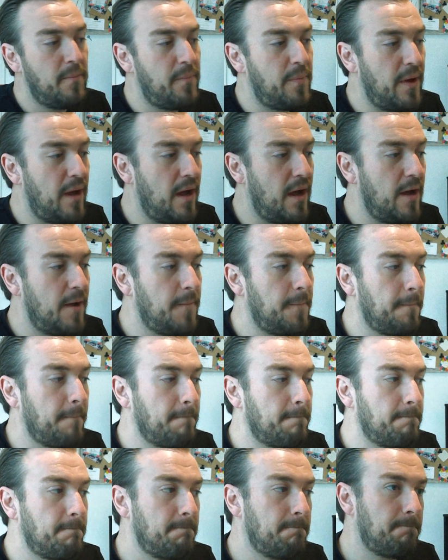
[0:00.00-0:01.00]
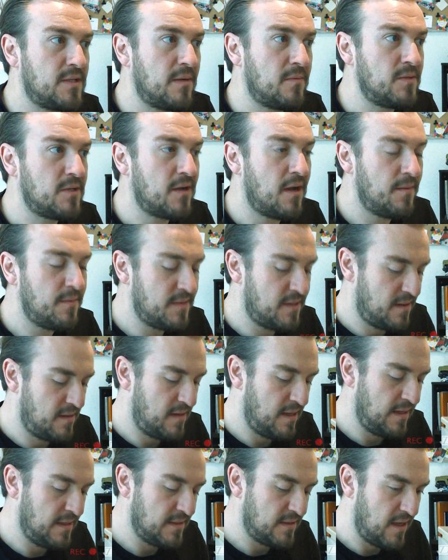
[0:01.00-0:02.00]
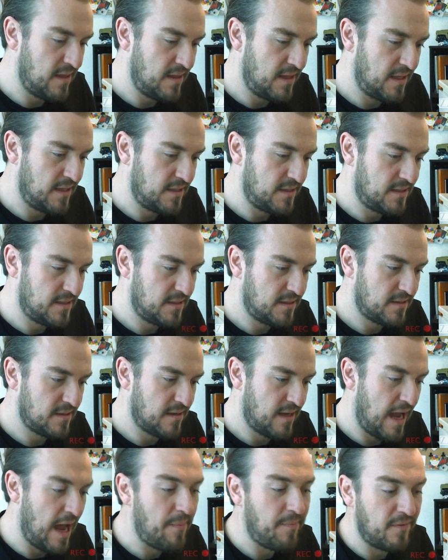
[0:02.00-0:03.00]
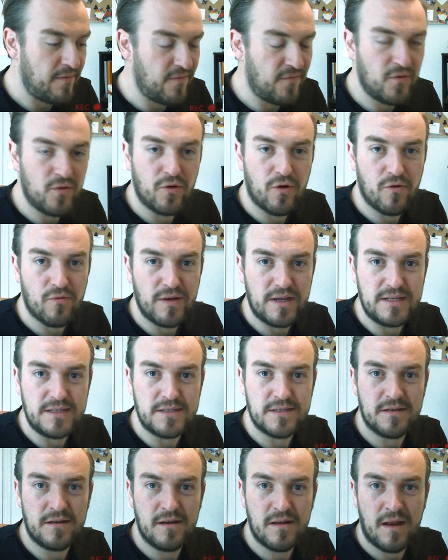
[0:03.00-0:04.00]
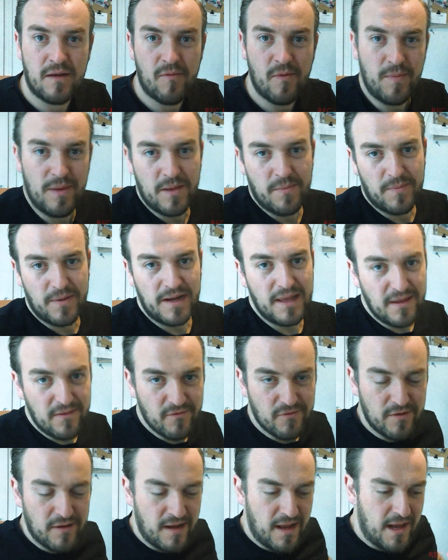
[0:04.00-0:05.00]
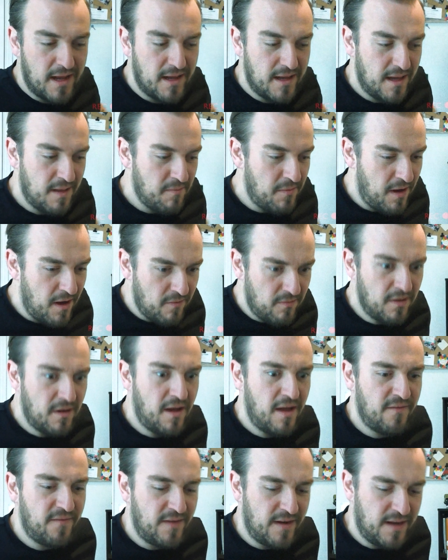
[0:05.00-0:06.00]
but sometimes things like this happen for a reason, and I'm a big believer in that in my own life